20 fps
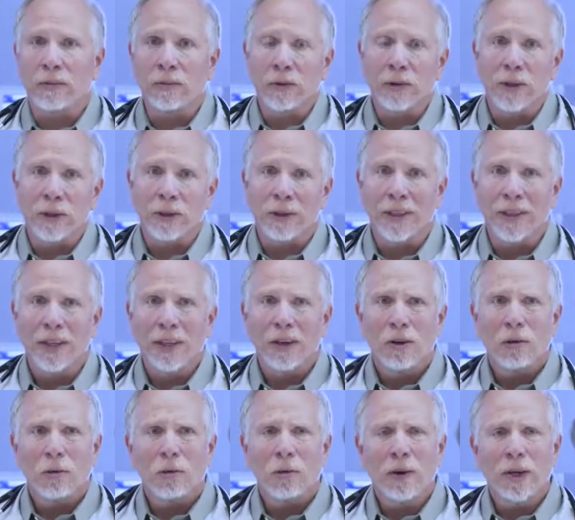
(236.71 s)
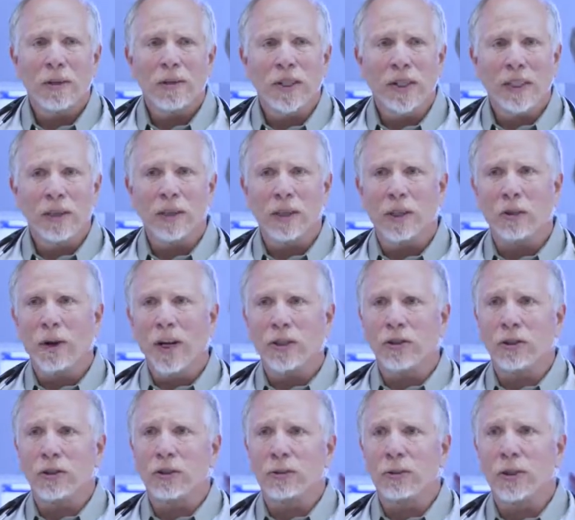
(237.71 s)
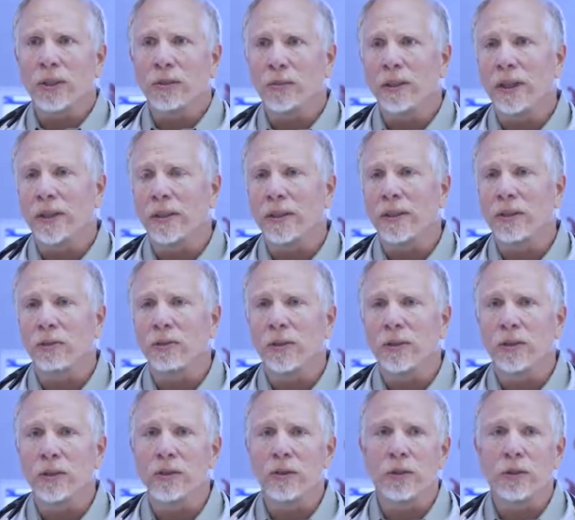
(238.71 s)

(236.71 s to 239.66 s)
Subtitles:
Of course, one of the considerations was whether this was